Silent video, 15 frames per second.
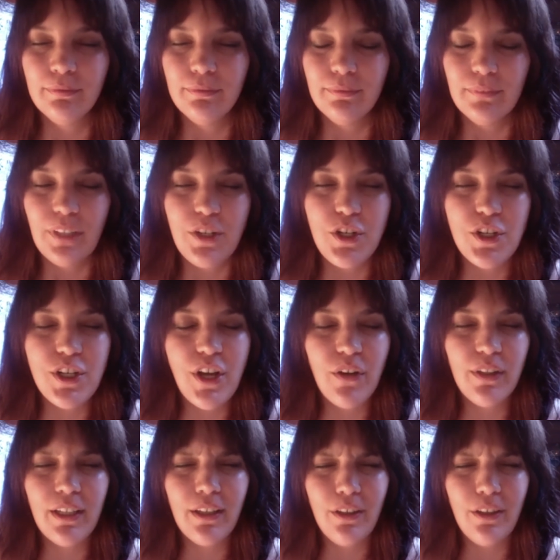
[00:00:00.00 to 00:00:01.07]
And just know
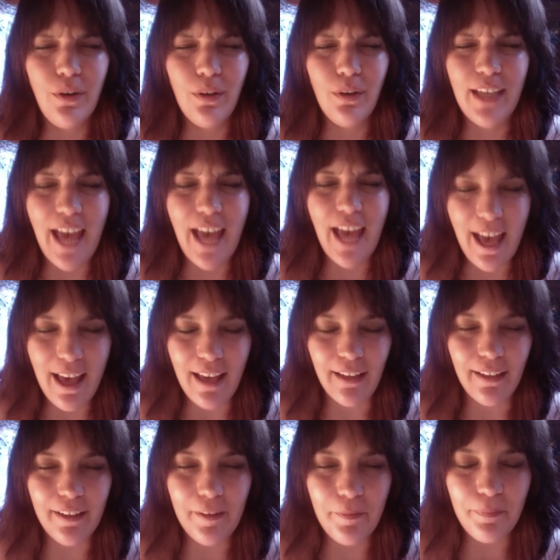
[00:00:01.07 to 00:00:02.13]
that you can.
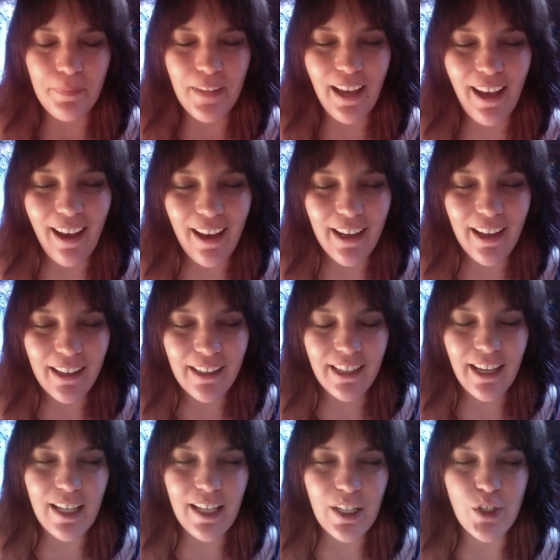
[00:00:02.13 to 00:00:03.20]
I
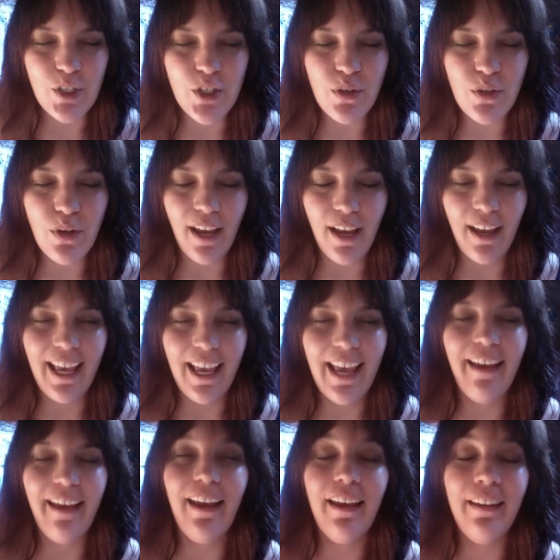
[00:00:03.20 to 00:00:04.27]
can do
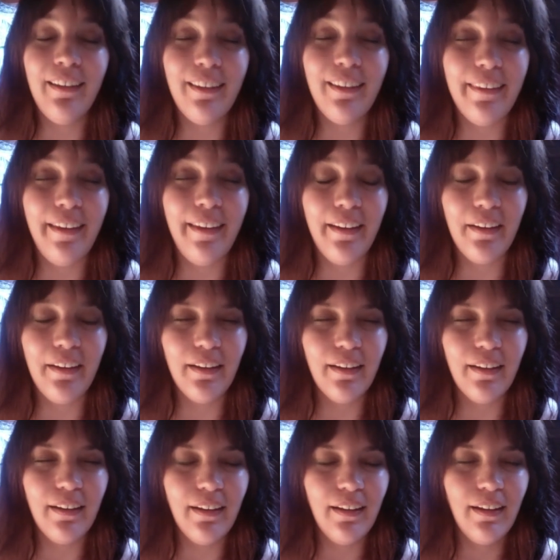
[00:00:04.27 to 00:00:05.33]
anything.
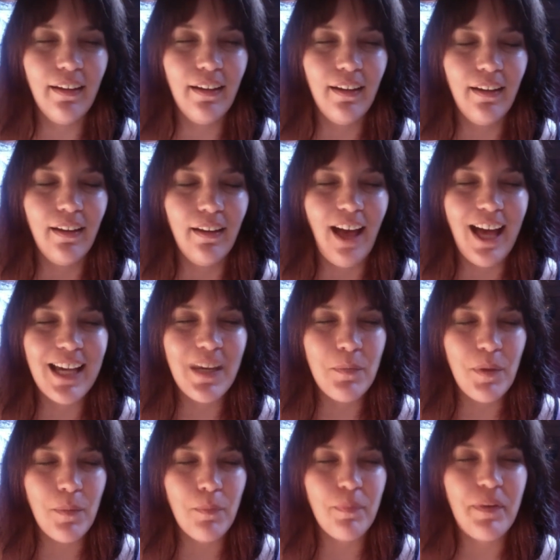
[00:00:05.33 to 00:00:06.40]
I am
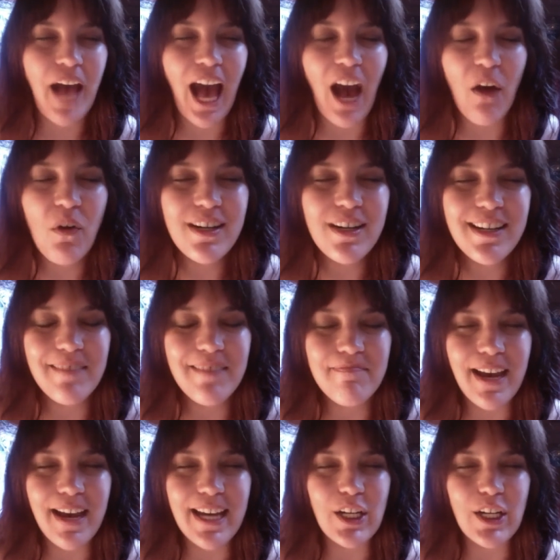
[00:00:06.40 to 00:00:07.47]
empowered in
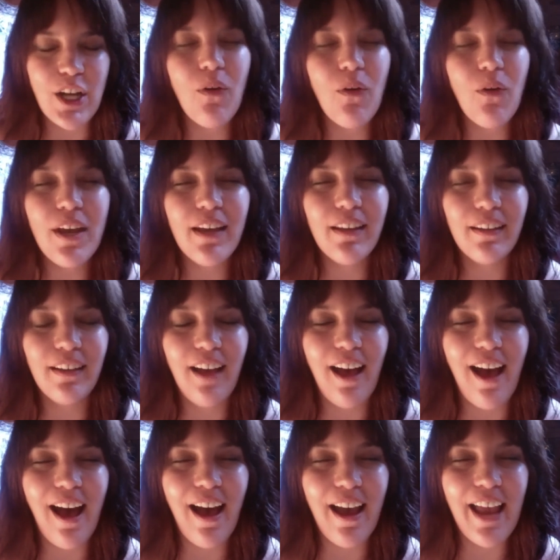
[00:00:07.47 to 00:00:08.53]
my knowing.
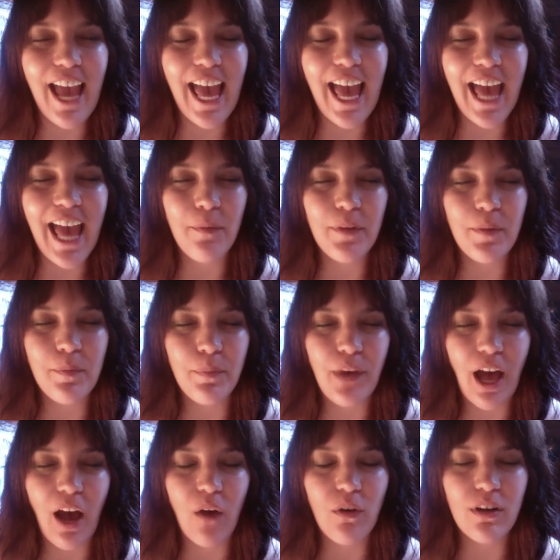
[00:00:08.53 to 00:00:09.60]
I am
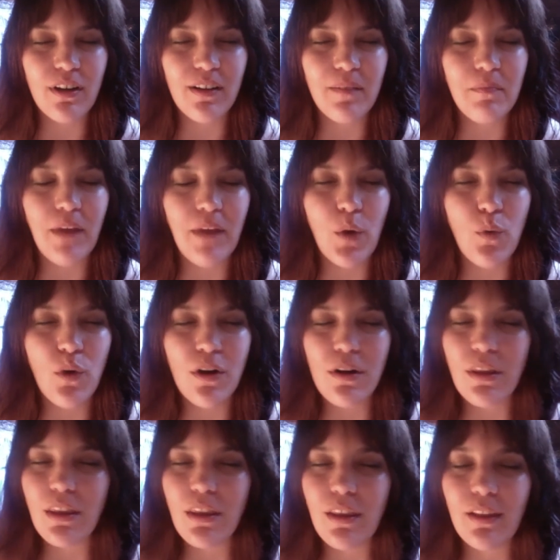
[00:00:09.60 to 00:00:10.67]
empowered in my worth.